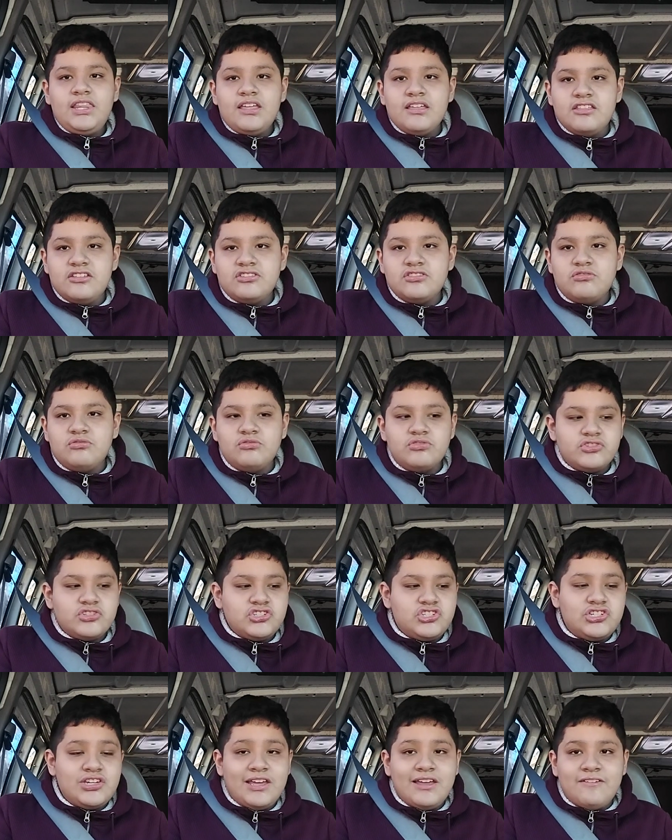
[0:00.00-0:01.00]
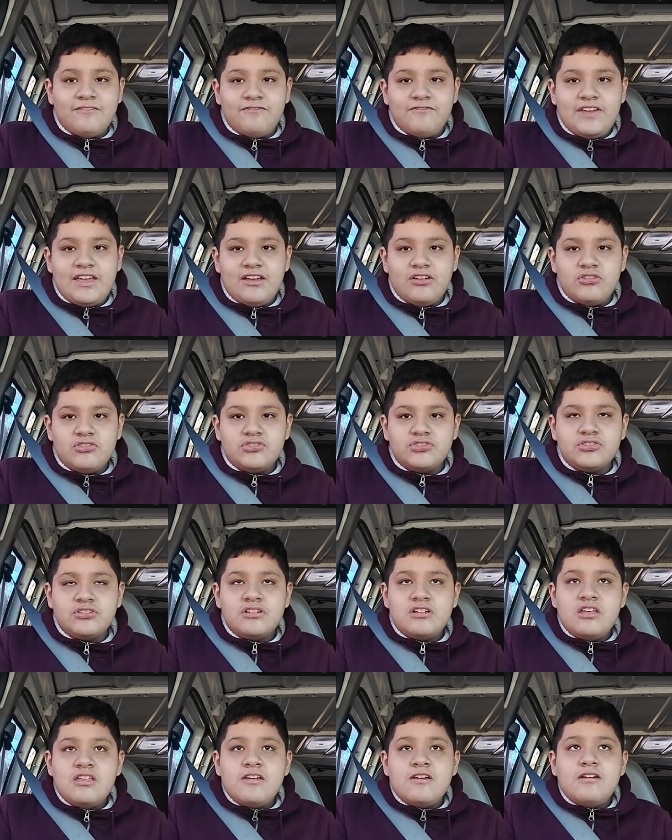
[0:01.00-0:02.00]
the school's chicken fingers,
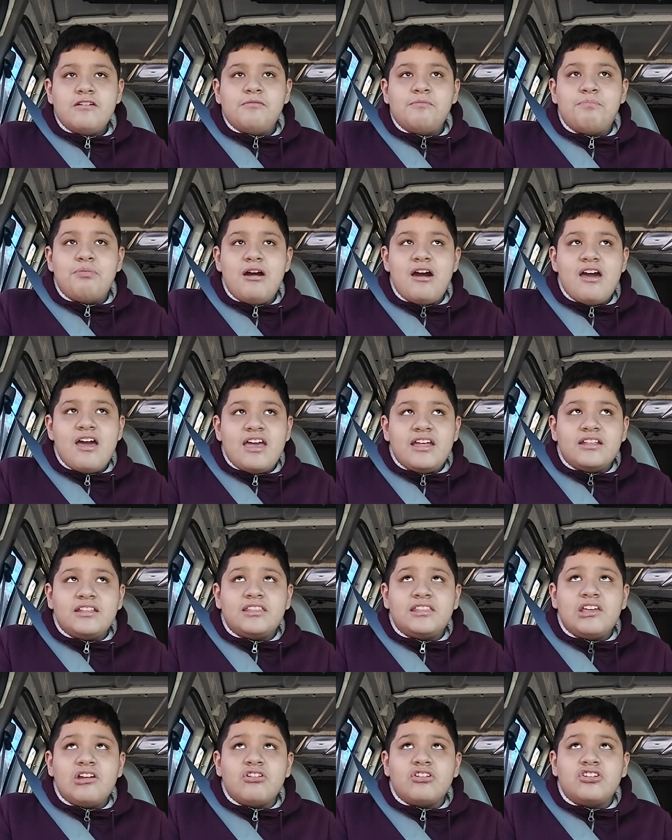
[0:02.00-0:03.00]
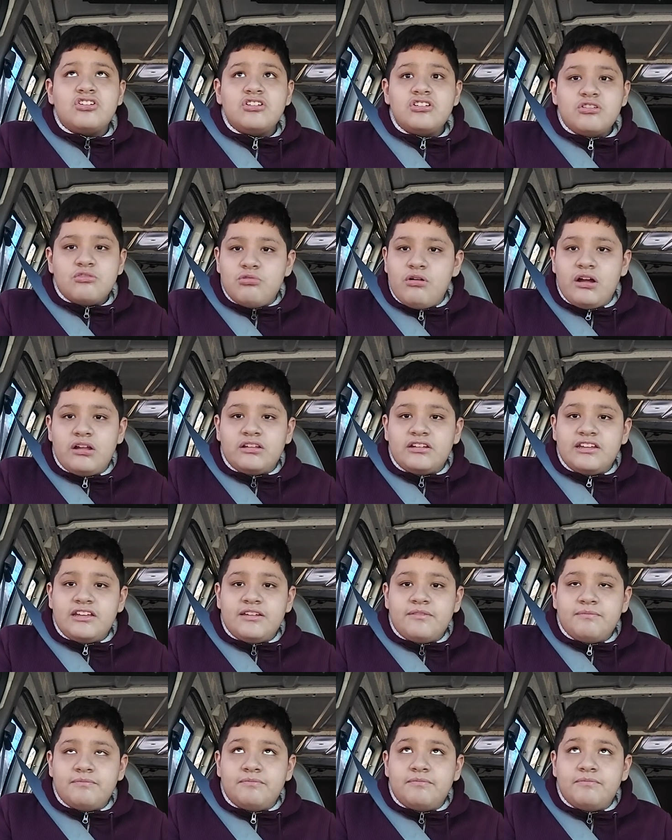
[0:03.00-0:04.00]
but they're good quality.